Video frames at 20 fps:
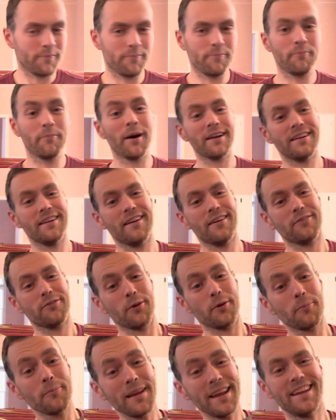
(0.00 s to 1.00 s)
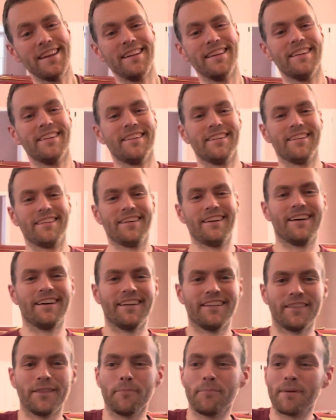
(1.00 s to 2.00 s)
But for me,
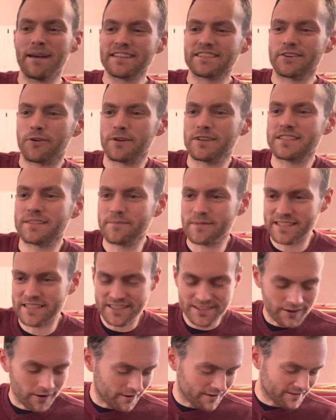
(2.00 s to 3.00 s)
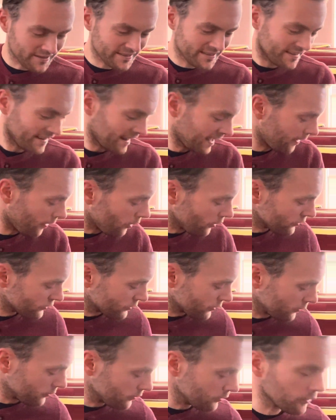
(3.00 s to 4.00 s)
uh, the best Christmas songs, they
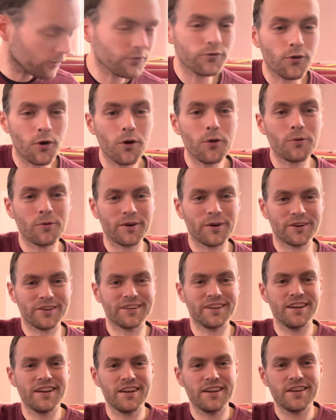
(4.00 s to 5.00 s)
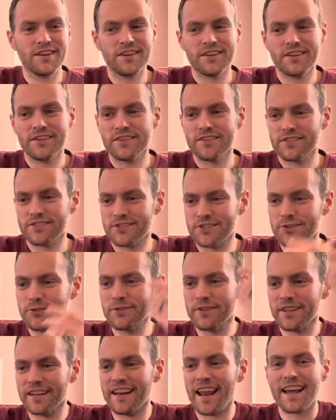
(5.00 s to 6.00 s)
also look forward to
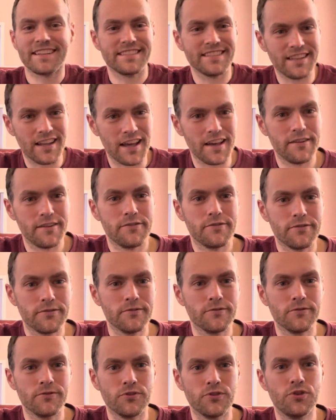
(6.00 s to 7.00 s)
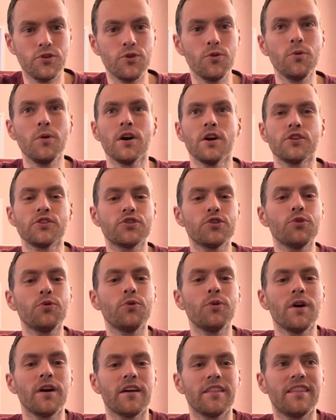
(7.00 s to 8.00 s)
the next life to,
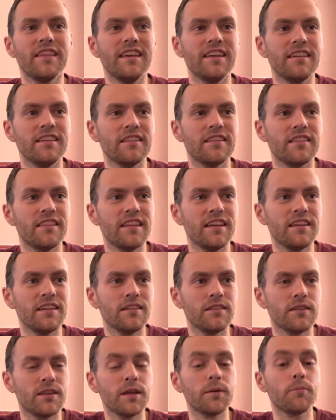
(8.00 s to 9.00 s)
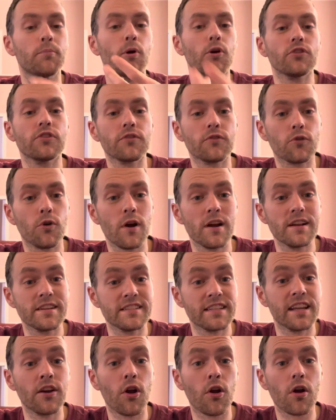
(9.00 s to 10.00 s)
to the, the, the birth of
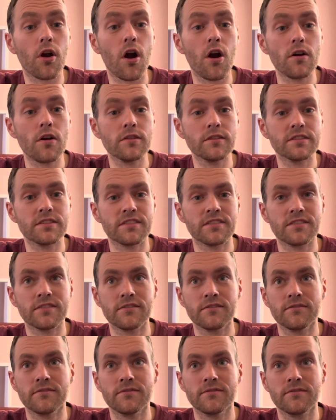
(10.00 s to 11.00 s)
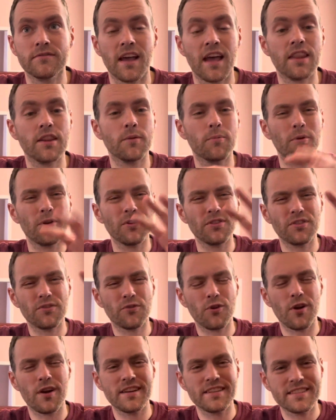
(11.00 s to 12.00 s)
Christ in our hearts and the birth of
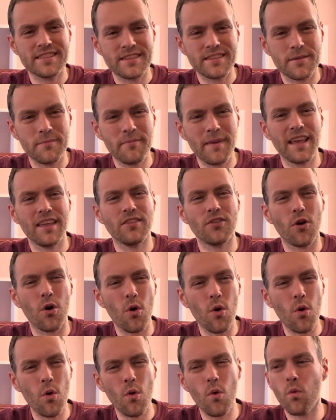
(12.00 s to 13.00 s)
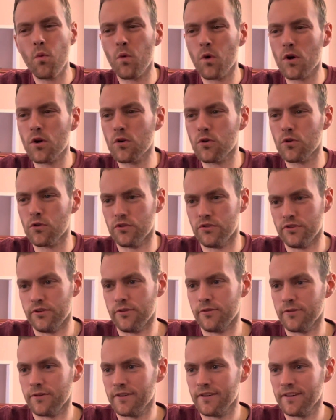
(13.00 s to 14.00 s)
Christ to make the whole world new.